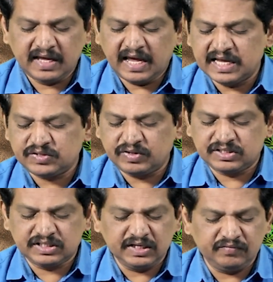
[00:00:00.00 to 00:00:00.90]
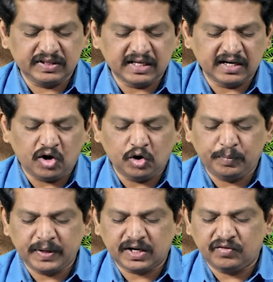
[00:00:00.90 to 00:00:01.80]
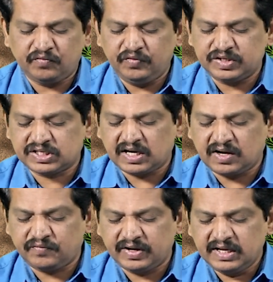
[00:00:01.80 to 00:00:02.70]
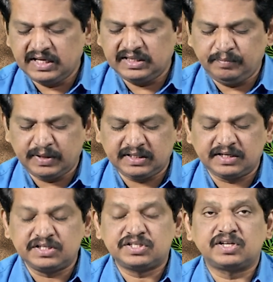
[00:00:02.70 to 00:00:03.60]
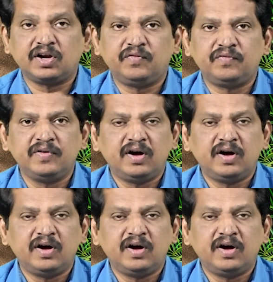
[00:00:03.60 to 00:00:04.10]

as was seen with an outbreak of witchcraft in the Medak district of